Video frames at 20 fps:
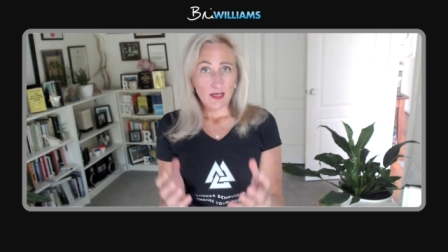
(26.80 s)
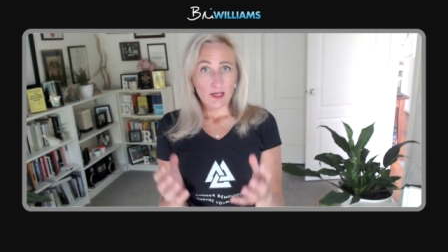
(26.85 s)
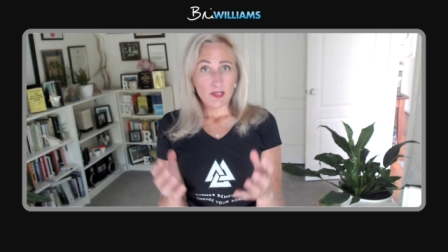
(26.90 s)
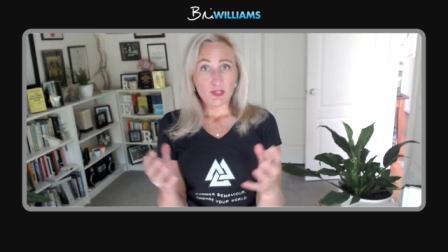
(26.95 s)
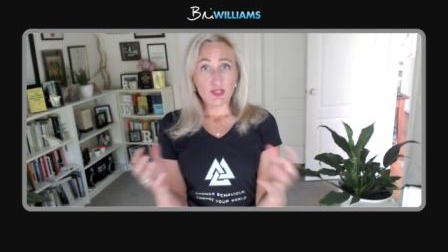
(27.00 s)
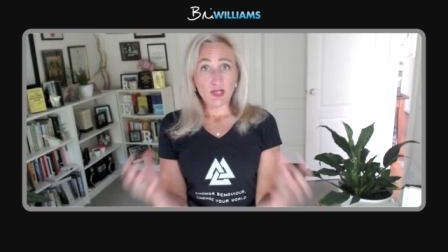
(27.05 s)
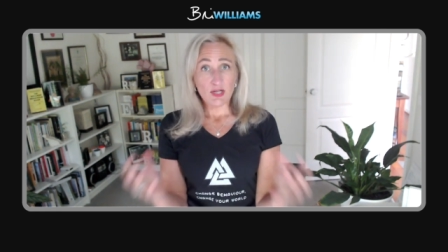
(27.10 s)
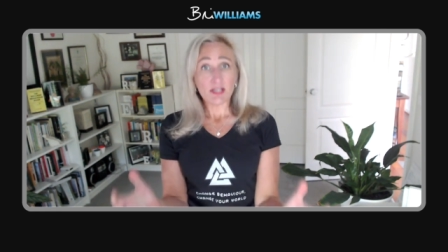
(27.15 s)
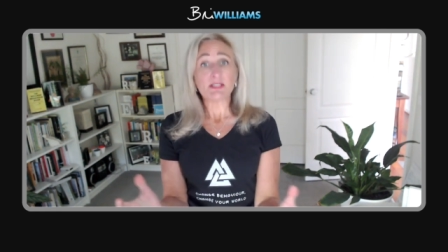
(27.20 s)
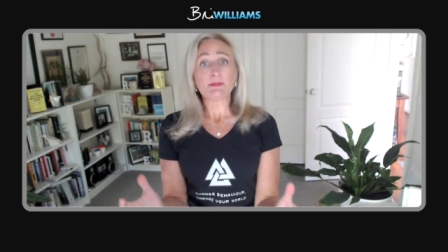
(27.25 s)

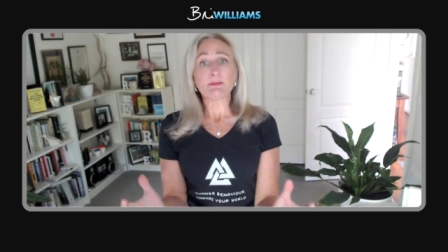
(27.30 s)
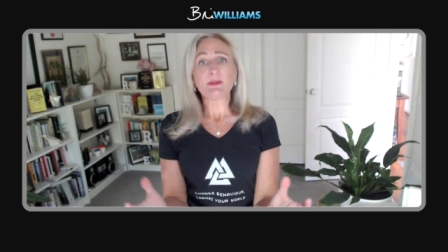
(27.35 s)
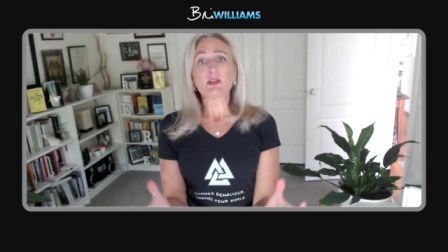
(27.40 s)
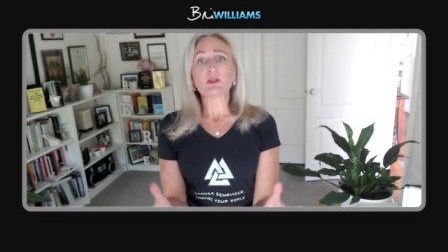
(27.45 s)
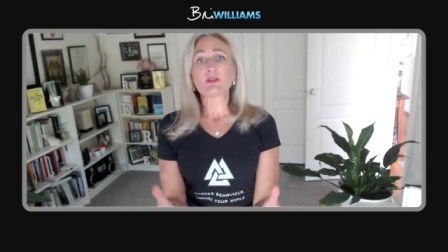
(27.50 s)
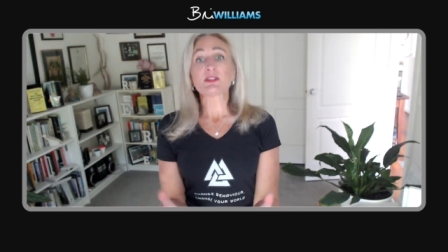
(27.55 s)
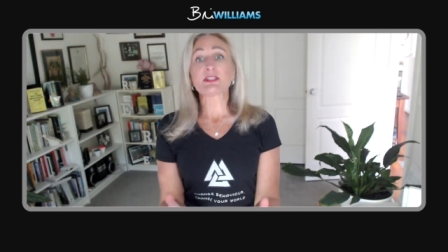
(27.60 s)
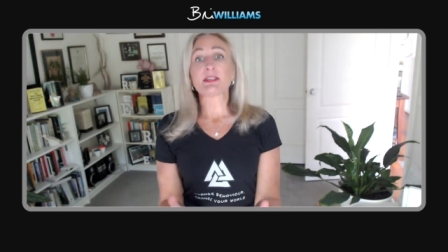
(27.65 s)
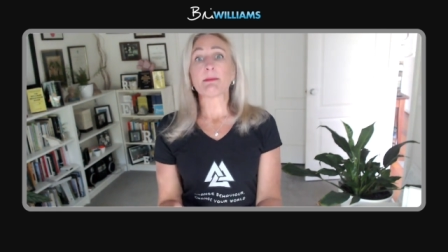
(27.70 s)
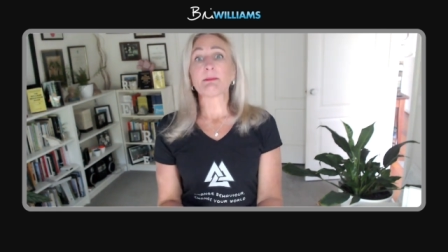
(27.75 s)
Just
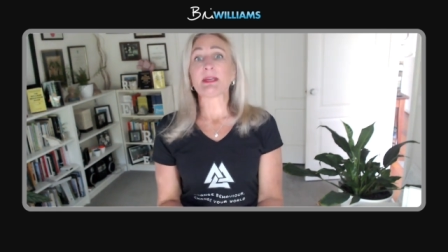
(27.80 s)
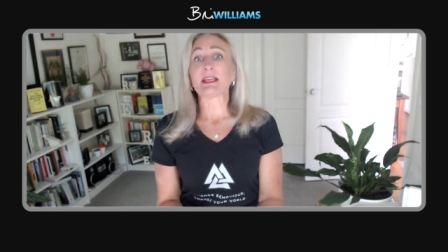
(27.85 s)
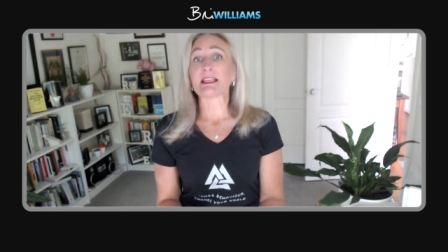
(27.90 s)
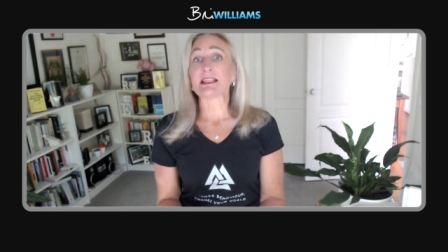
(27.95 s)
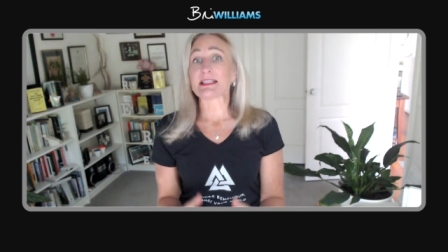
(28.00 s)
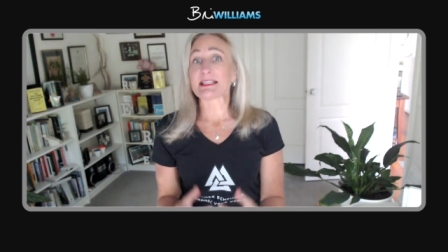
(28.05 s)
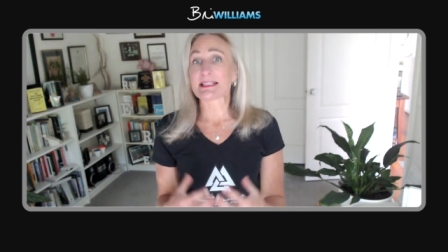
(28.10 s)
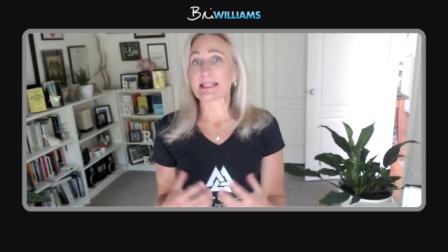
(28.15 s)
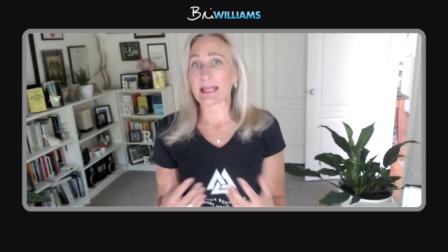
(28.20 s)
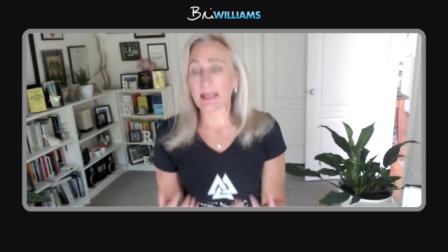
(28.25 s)
because something
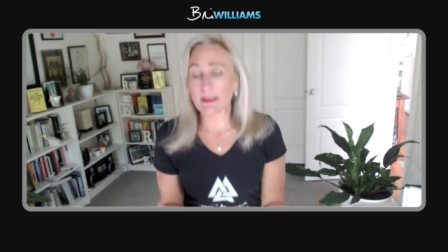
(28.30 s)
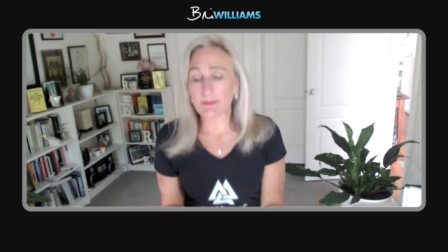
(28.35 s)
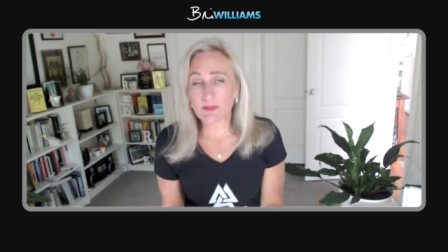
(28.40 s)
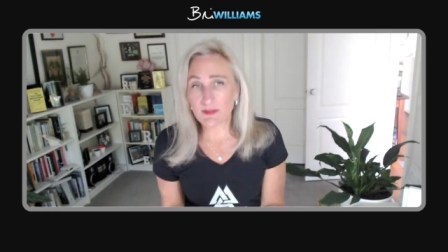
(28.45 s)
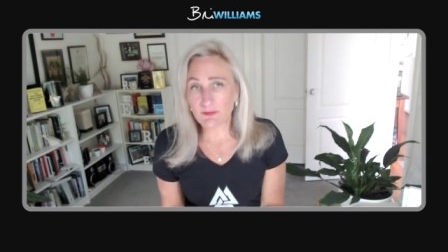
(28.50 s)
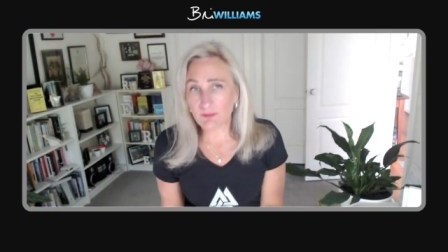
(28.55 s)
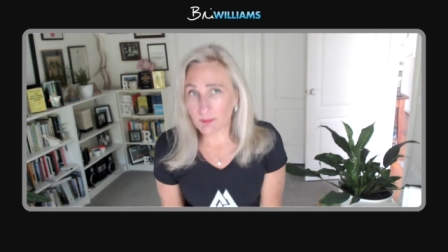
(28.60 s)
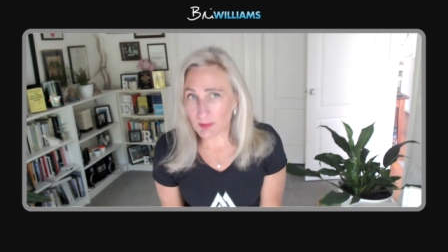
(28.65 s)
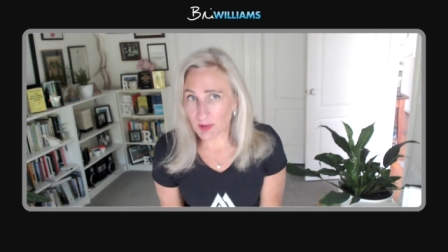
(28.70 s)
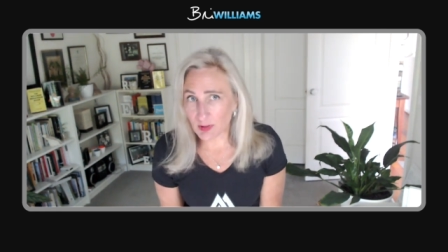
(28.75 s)

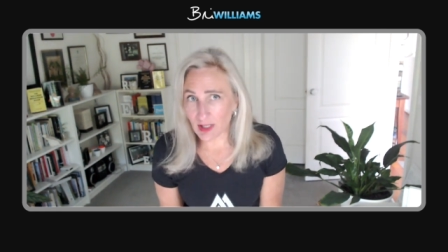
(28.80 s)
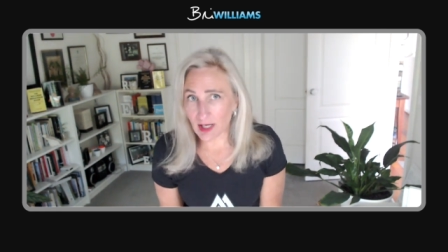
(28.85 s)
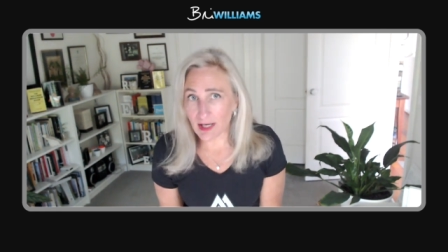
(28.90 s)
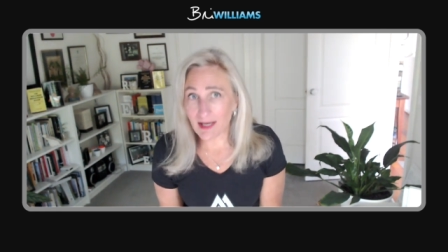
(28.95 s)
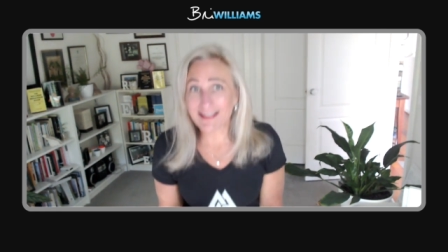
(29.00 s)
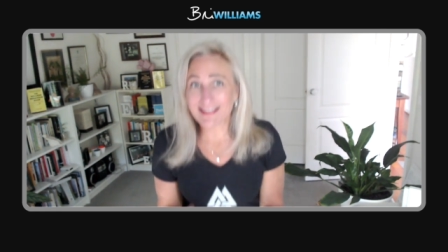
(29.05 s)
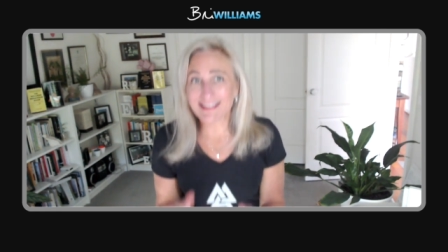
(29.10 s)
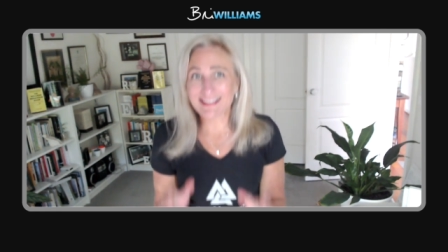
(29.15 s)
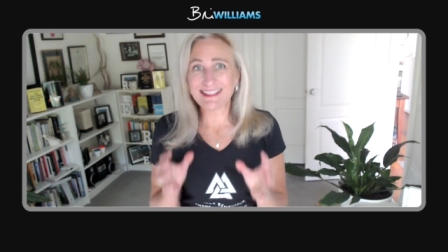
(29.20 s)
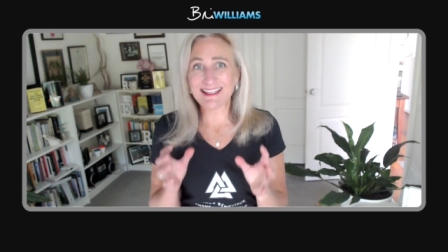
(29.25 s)
seems familiar